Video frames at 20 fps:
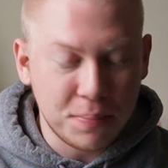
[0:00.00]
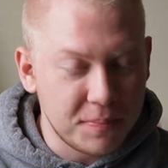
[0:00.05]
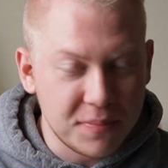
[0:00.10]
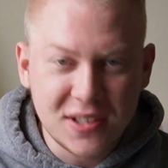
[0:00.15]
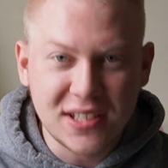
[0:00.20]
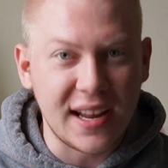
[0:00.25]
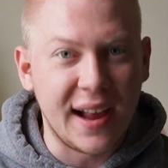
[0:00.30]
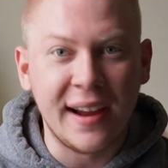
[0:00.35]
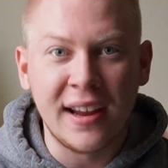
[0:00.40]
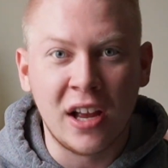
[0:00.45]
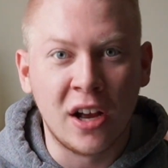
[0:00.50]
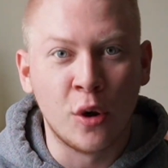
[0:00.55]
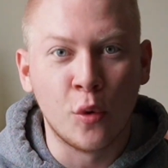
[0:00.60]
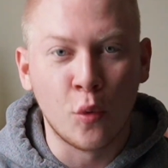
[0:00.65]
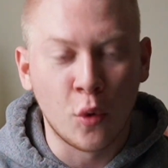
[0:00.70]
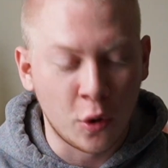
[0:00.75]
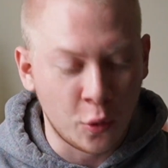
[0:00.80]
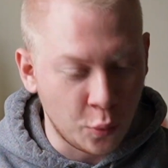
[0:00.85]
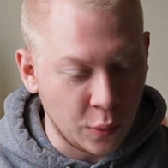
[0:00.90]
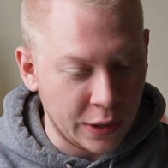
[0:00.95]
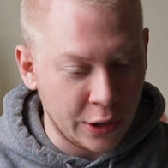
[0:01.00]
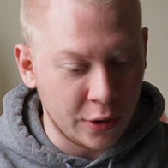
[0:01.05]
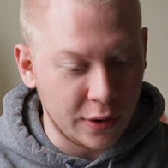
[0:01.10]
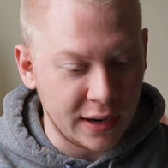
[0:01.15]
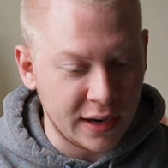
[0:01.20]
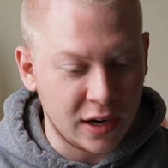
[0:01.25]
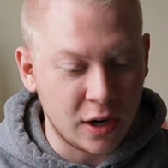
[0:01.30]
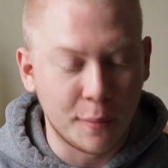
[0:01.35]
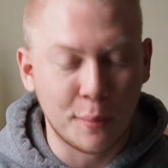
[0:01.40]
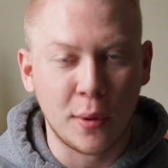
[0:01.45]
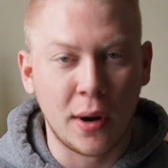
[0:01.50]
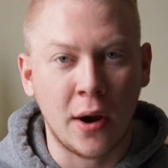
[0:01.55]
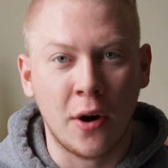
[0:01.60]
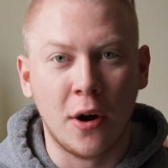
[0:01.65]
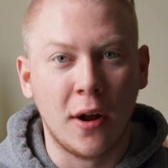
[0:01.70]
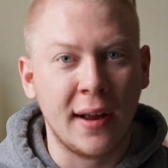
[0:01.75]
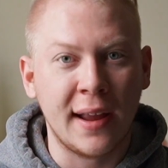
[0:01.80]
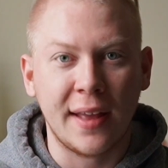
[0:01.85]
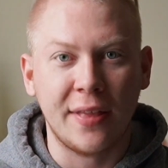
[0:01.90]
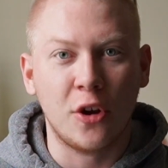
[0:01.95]
Cy Young Award winner in
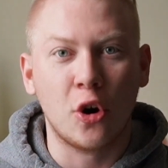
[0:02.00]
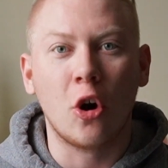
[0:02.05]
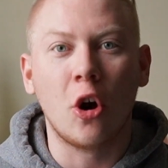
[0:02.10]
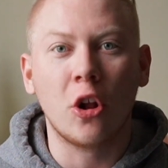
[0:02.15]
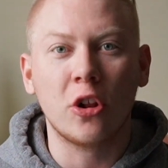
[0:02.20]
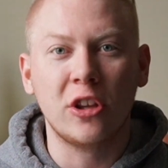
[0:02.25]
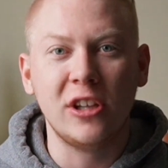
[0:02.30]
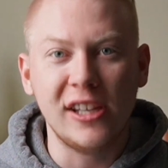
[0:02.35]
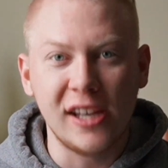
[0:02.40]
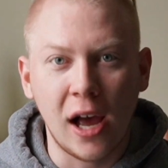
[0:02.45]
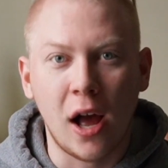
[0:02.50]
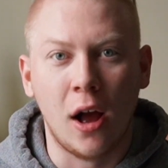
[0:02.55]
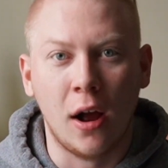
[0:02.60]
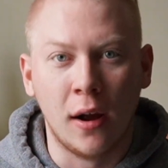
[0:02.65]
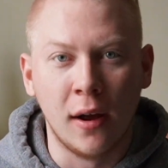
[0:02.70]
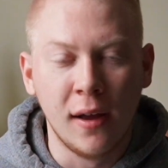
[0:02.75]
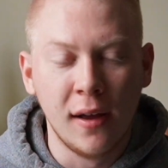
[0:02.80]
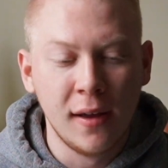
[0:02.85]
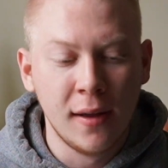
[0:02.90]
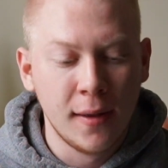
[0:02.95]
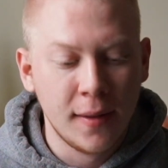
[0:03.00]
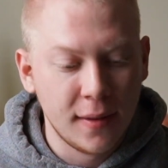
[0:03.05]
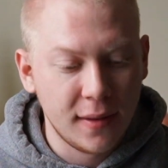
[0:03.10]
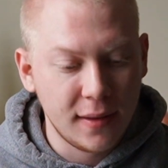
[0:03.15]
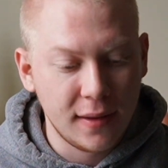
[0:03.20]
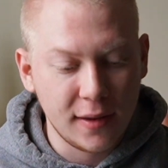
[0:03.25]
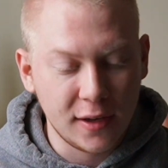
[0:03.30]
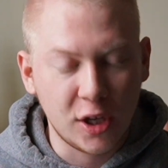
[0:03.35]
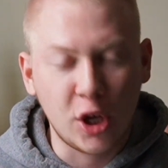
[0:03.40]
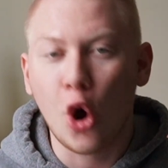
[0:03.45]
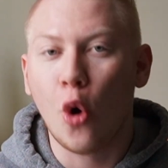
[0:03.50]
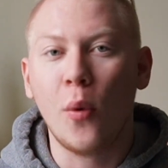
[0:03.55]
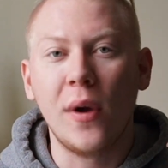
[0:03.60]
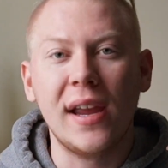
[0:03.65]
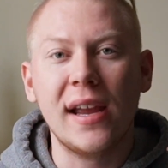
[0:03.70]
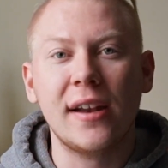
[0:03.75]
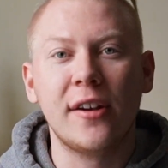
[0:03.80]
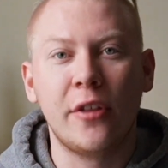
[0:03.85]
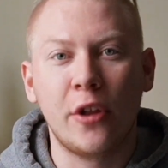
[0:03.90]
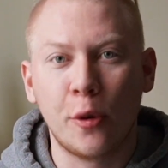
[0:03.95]
Cabrera. Again, they're all young,
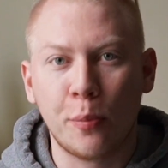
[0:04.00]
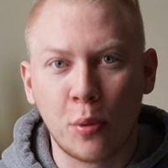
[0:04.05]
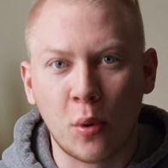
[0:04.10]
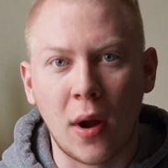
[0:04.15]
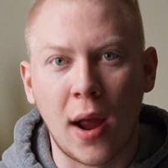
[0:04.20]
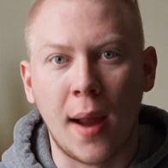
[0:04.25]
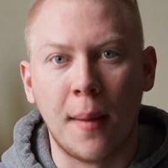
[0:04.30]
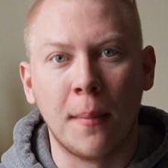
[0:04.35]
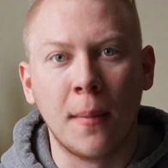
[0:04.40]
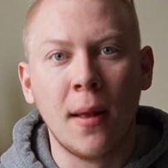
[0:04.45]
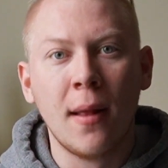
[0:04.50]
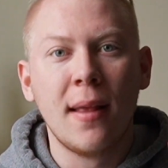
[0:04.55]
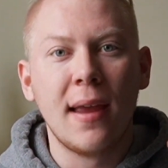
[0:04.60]
going into their prime.